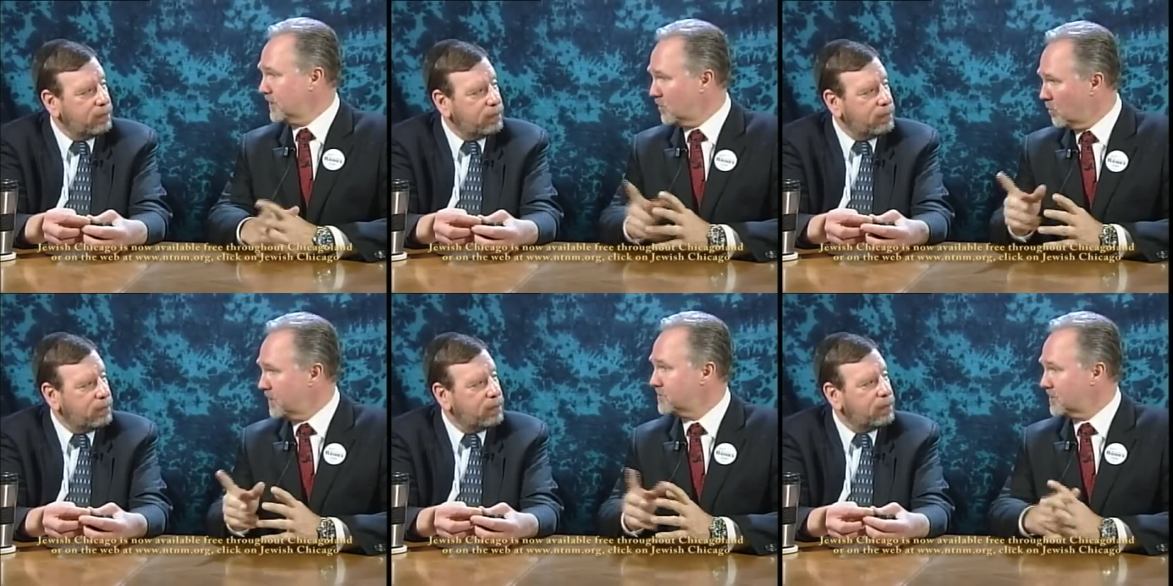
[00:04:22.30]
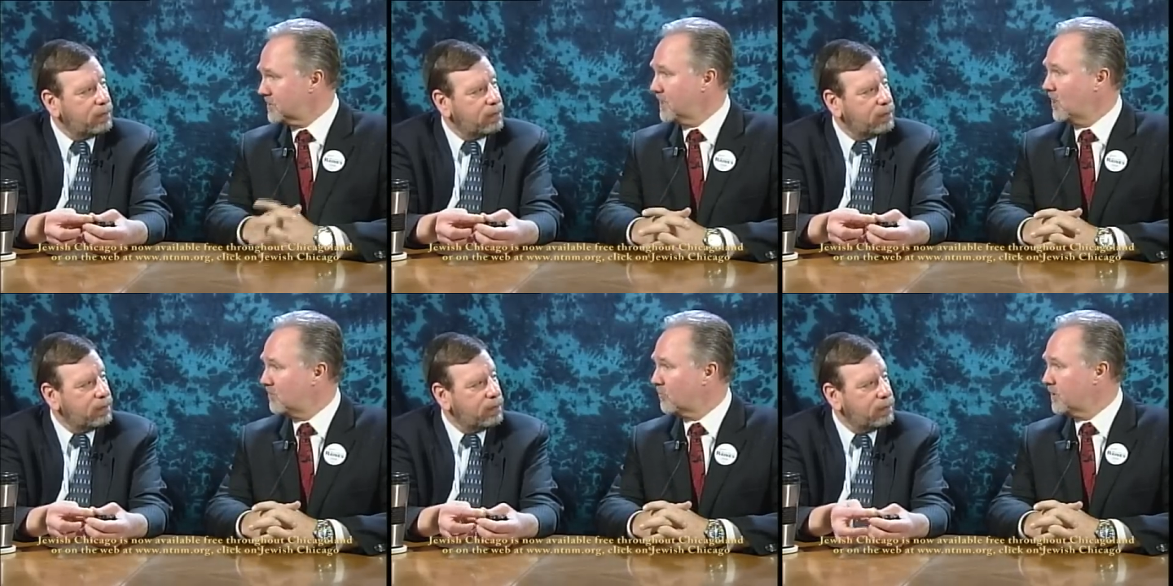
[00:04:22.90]
Speaker 1: at 26th in
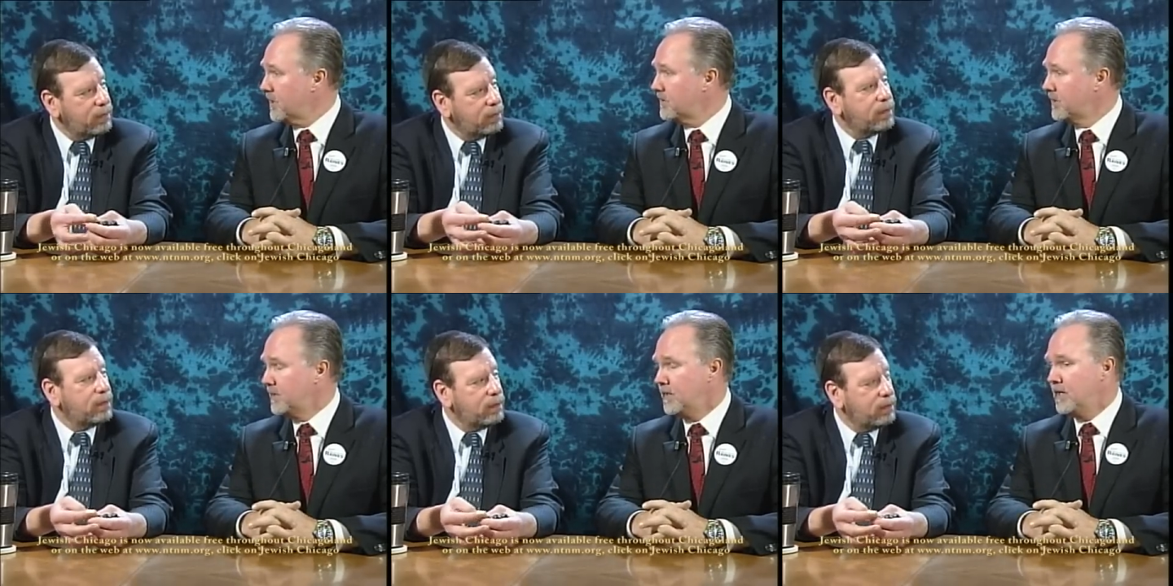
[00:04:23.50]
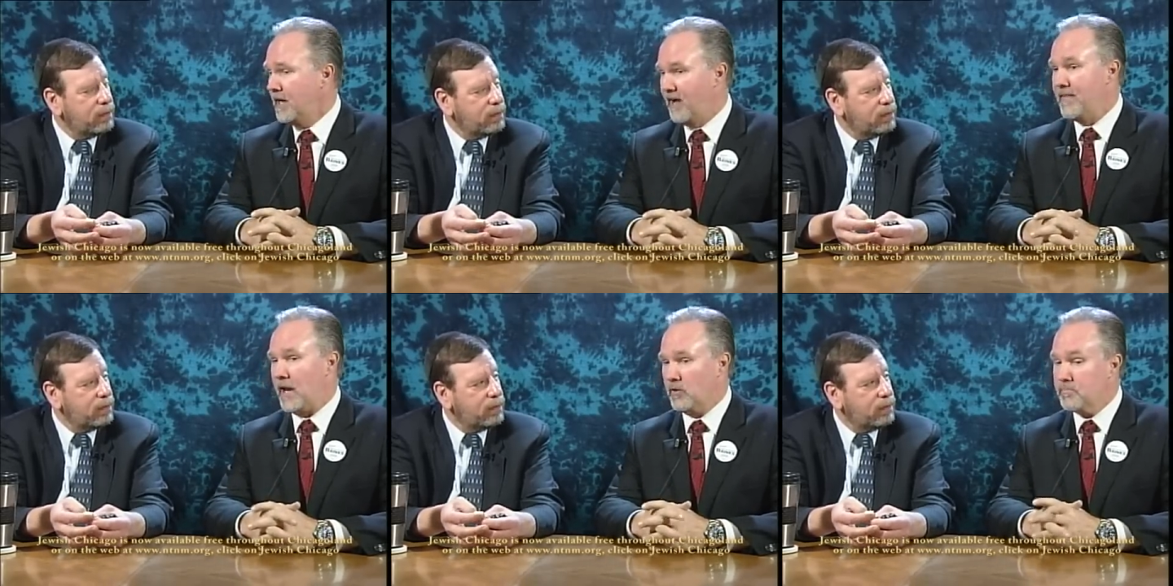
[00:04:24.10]
California. I've
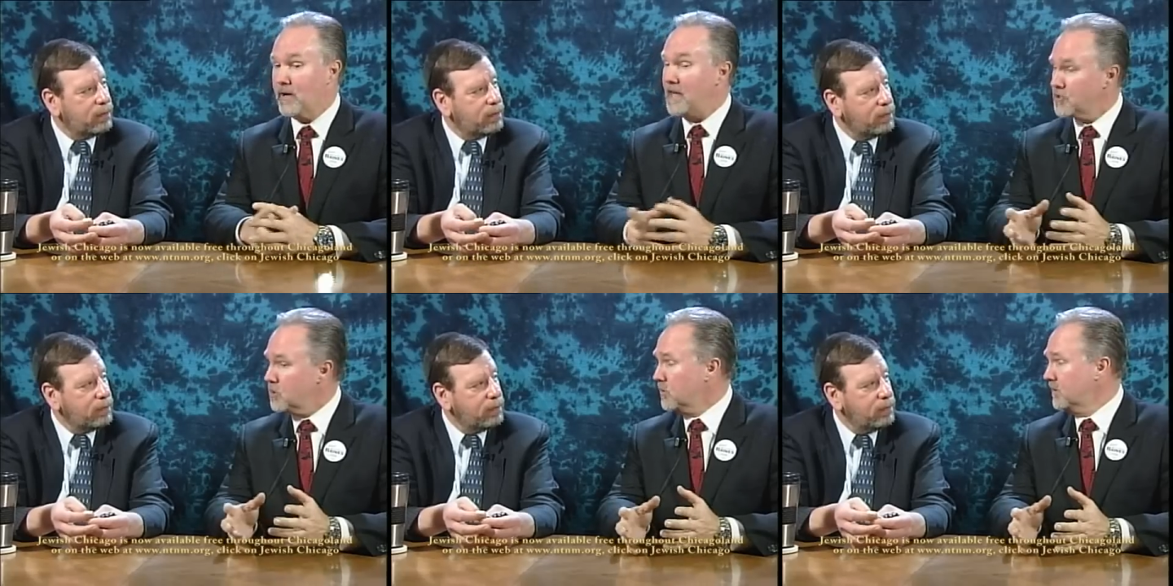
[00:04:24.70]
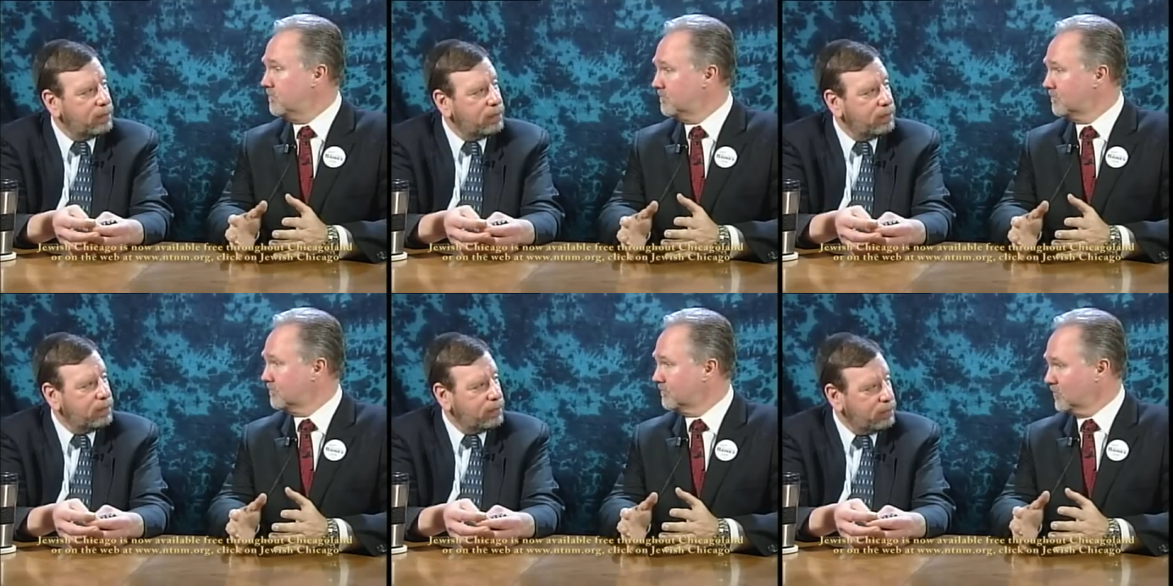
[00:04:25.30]
not only prosecuted
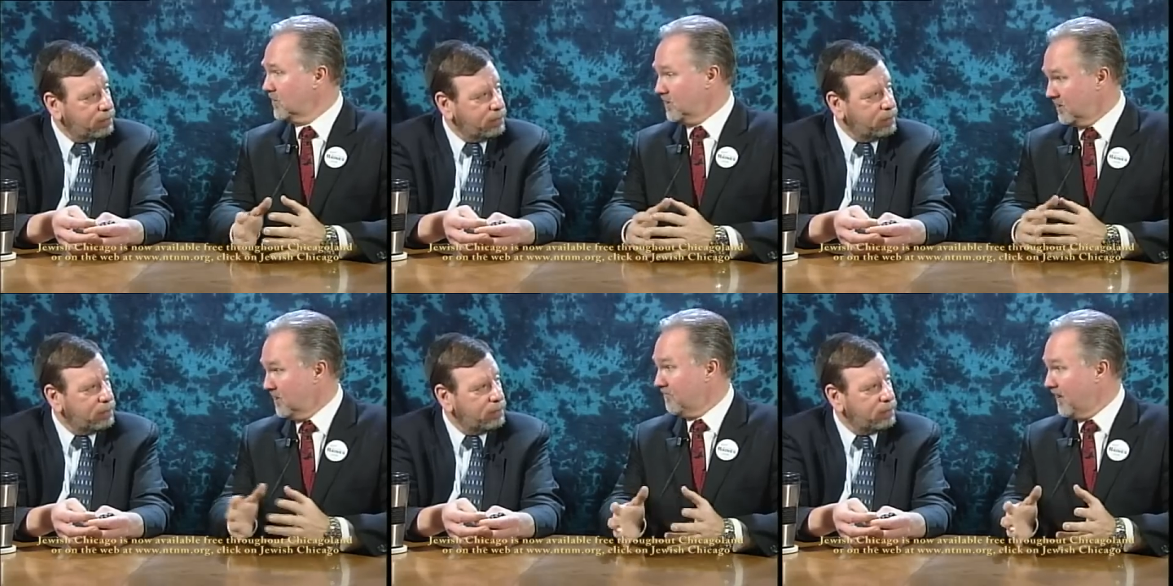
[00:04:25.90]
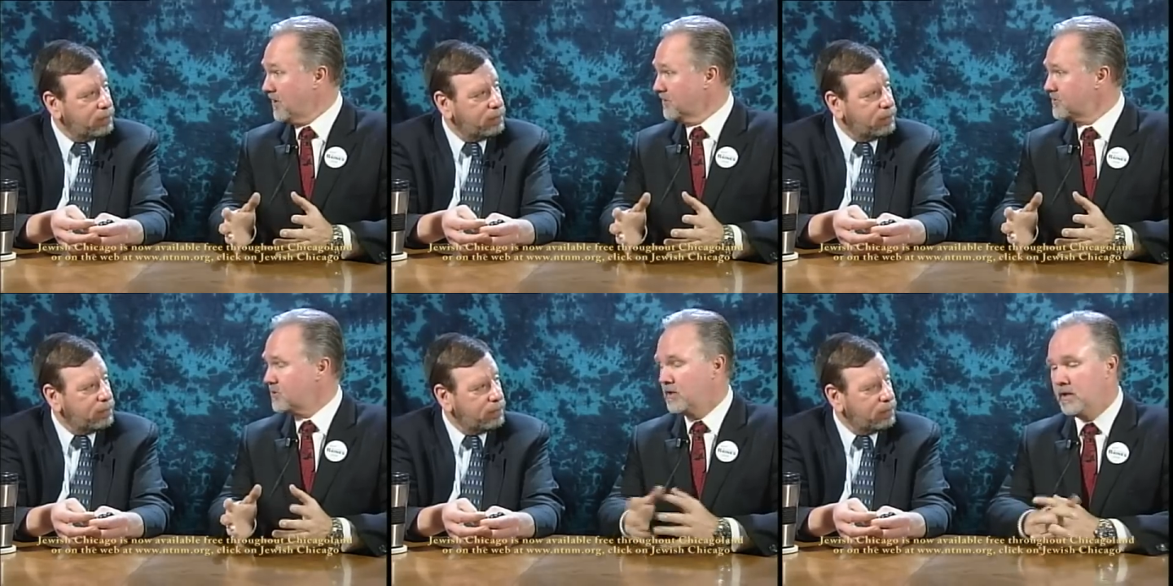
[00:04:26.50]
the
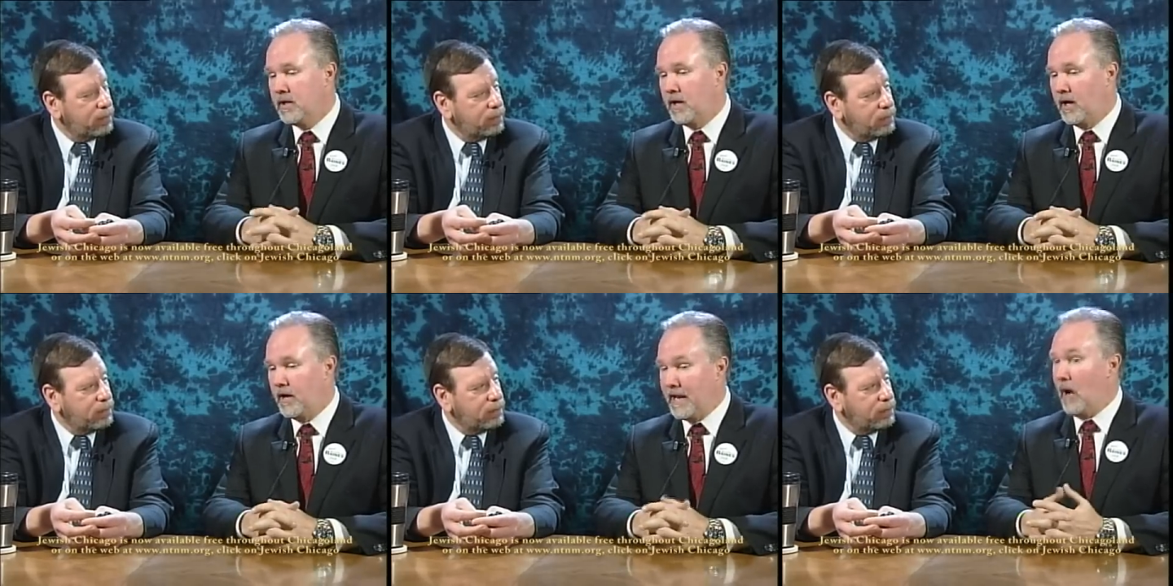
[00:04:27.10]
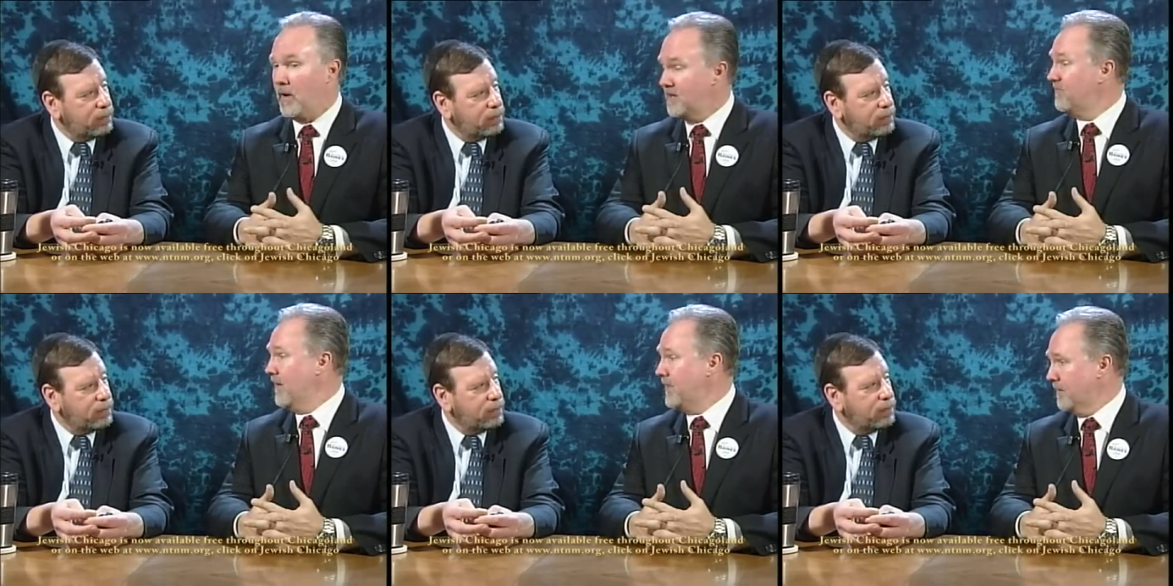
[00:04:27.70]
offenders, uh, now I
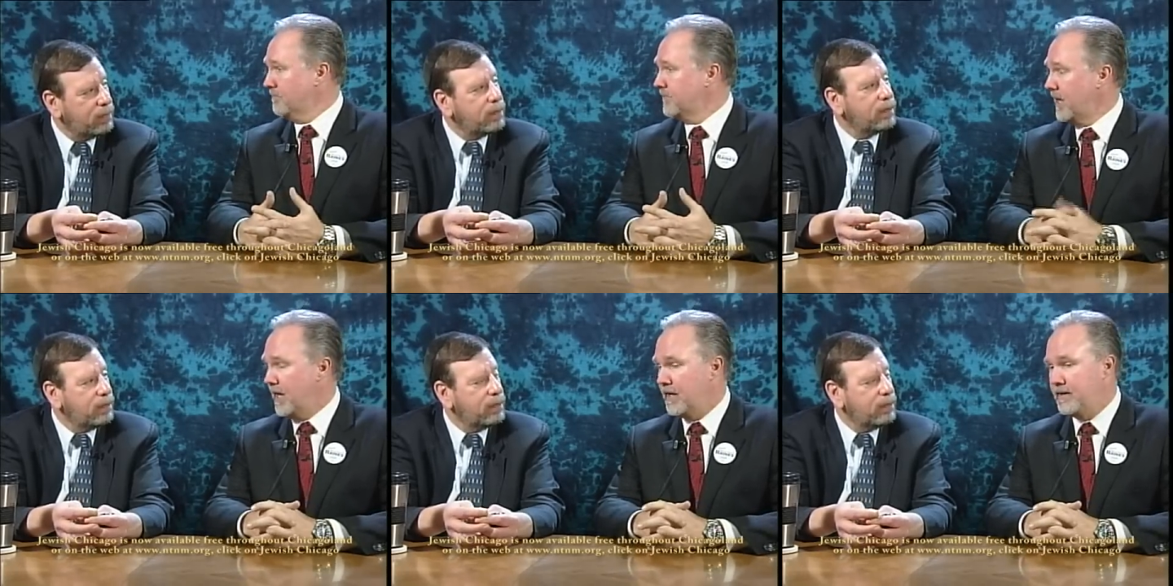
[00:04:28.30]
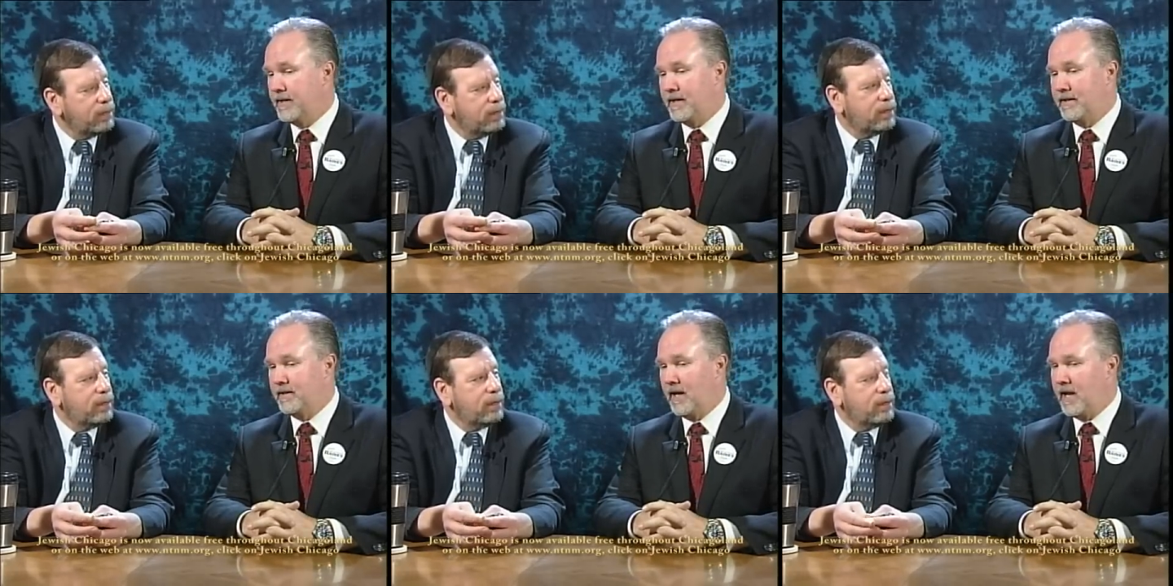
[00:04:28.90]
defend them. And
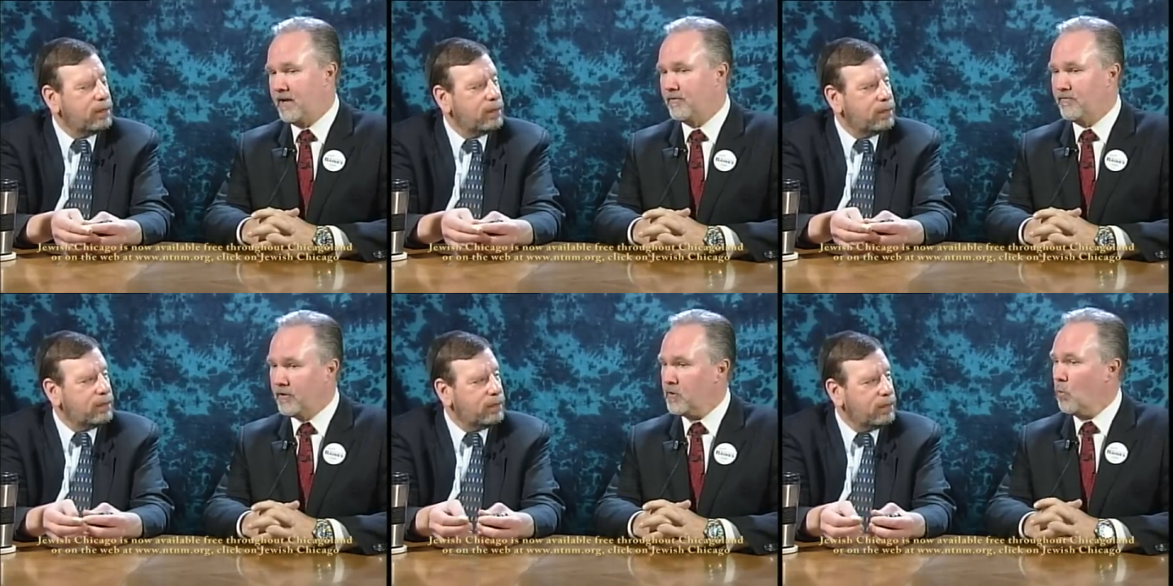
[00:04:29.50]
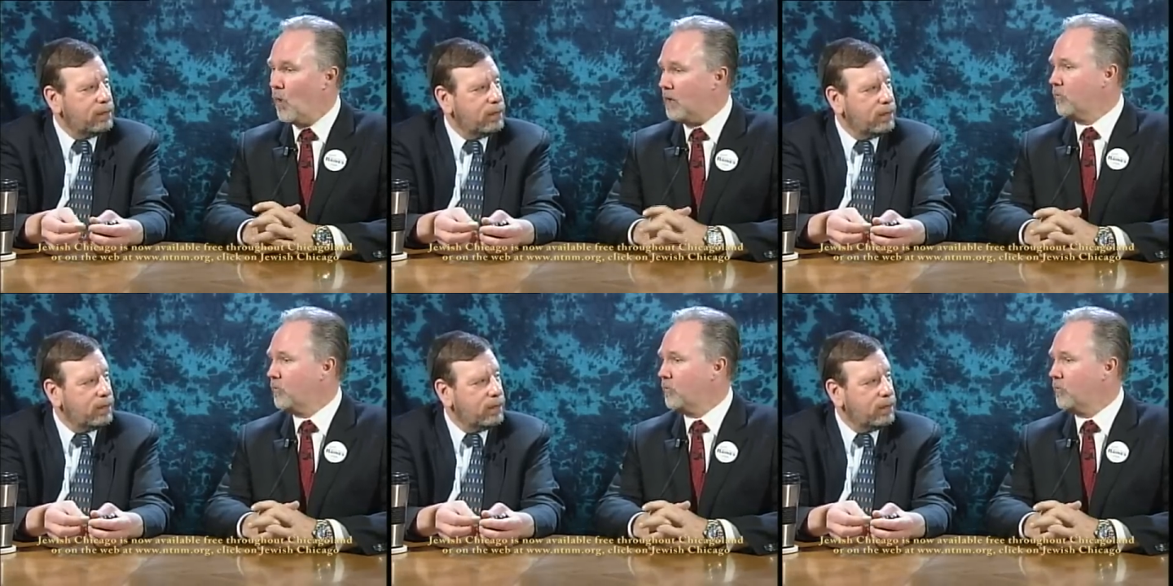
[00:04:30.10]
uh, I have a very well